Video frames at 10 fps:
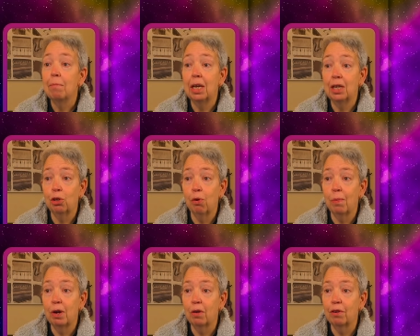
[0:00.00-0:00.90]
Make sure
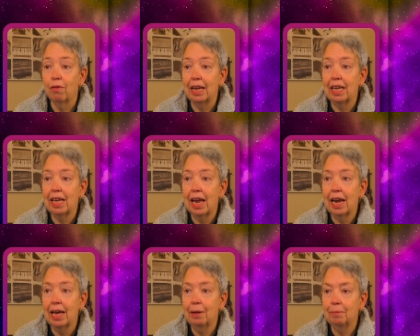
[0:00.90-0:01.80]
we're on the right
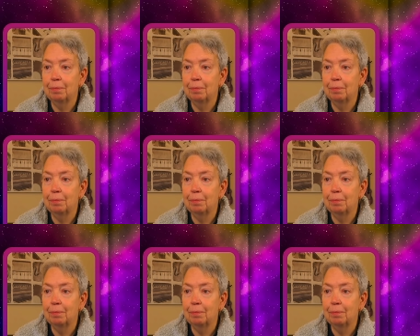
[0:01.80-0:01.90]
colour.